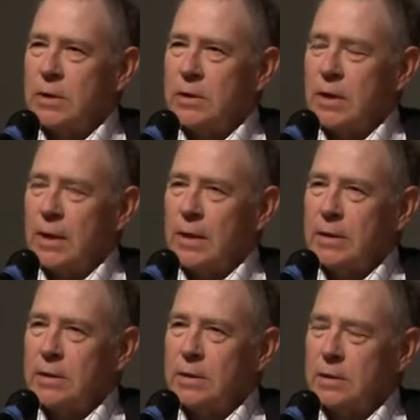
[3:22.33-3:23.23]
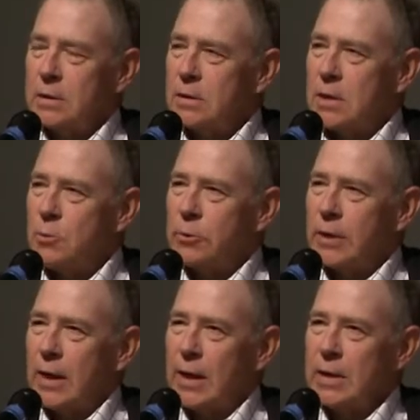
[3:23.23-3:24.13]
It had double
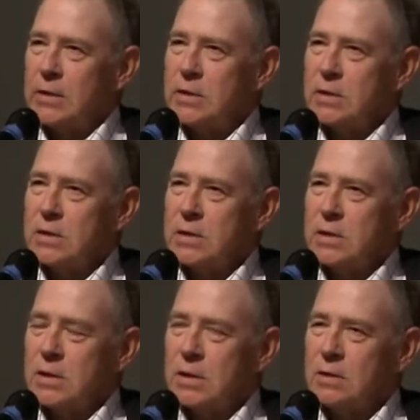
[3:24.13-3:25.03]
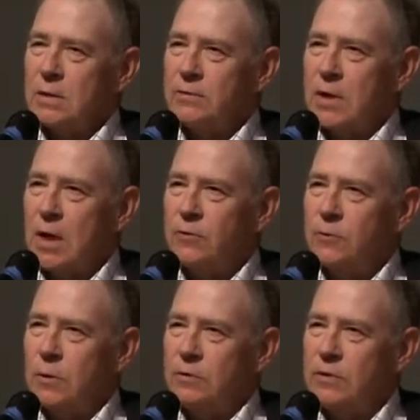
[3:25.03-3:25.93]
the cases of
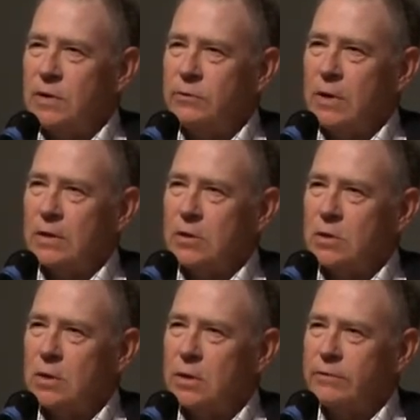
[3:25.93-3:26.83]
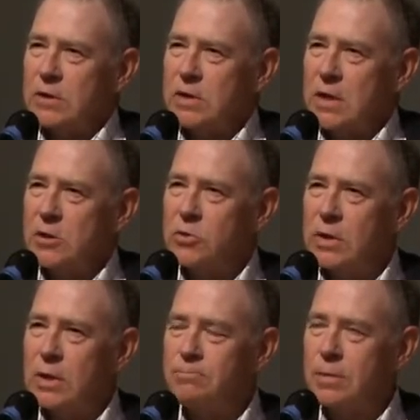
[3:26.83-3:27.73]
typhoid fever at the turn of the
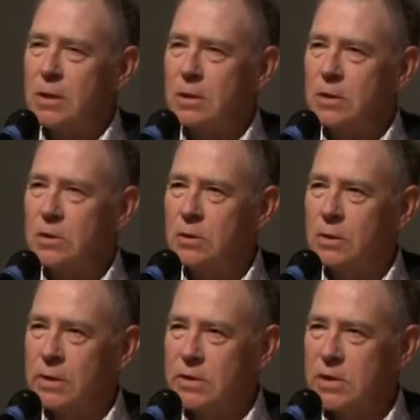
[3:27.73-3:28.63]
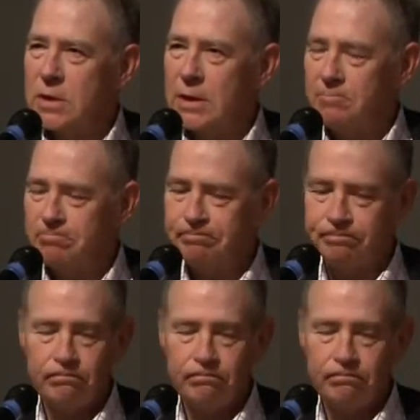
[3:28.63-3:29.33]
century compared to New York City.